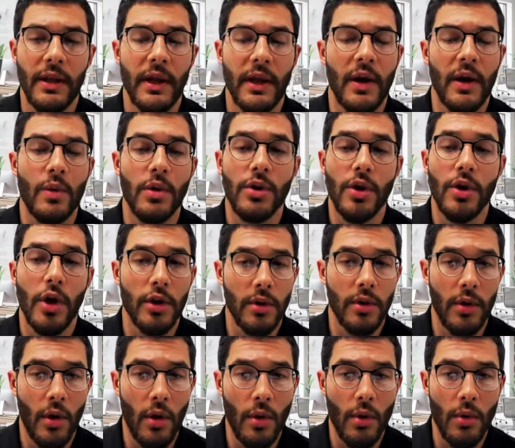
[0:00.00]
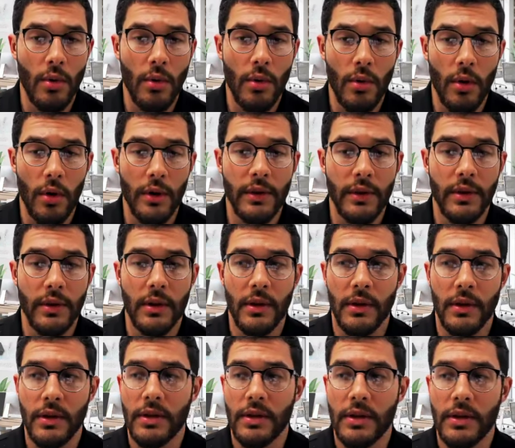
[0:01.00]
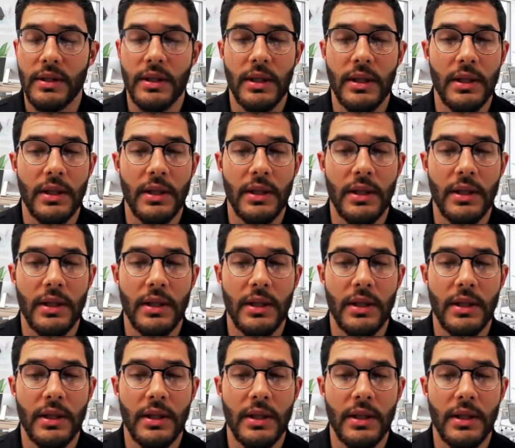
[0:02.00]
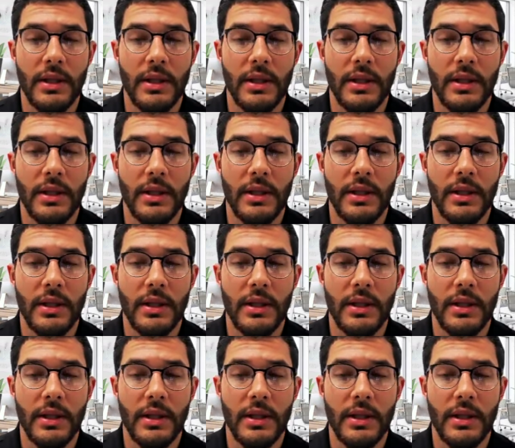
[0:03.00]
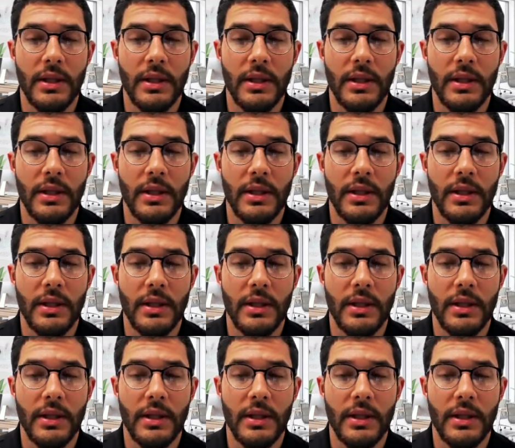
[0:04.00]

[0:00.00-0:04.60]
Like, it will not go on in the details of what maybe the Roman numerals mean